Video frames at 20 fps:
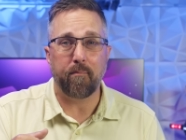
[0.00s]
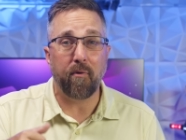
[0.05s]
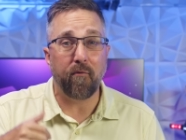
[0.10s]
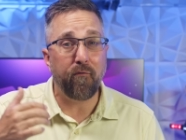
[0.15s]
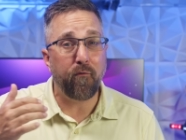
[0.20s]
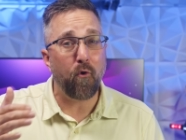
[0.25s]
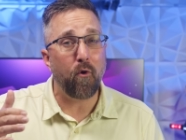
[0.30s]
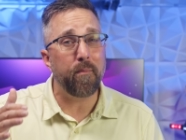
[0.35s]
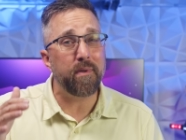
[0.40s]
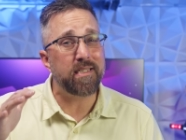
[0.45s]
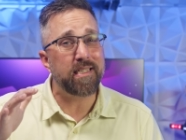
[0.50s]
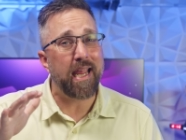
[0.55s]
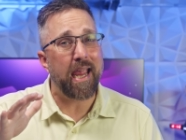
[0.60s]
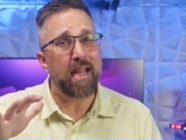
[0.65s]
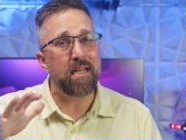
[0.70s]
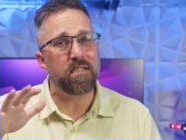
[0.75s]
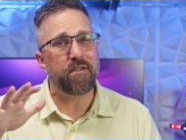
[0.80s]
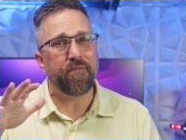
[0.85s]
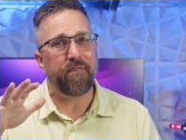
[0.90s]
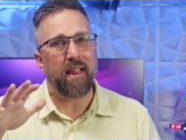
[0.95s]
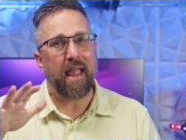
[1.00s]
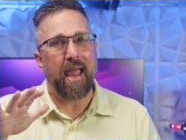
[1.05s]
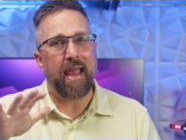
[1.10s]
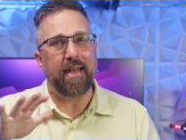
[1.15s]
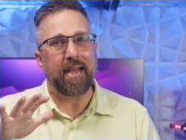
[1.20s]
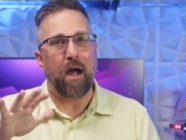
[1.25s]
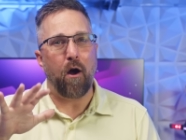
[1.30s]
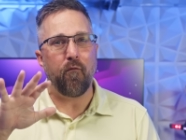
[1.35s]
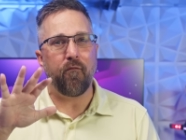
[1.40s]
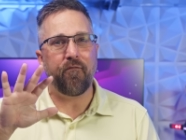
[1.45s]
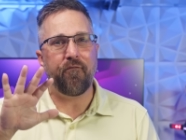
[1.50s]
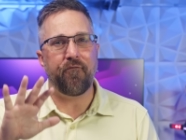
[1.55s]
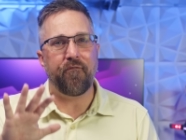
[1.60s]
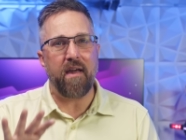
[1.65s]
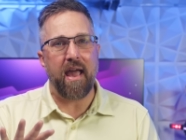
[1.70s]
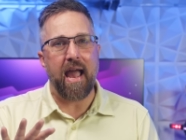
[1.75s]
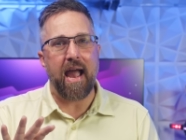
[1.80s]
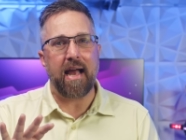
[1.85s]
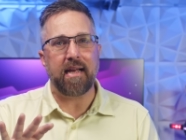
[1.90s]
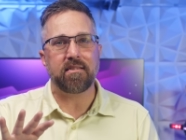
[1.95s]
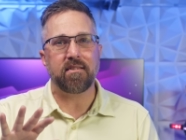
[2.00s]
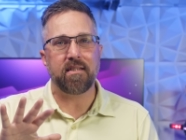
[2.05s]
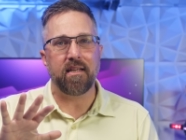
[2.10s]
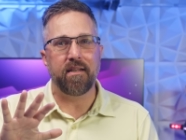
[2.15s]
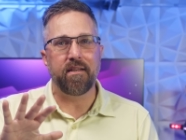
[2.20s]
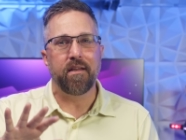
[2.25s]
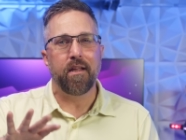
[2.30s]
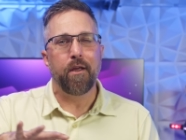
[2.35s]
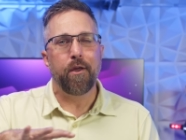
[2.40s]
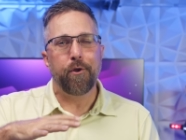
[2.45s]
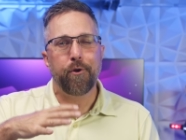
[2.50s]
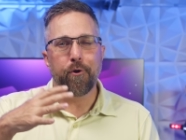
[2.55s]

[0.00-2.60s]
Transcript: Performance gains flatten out fast and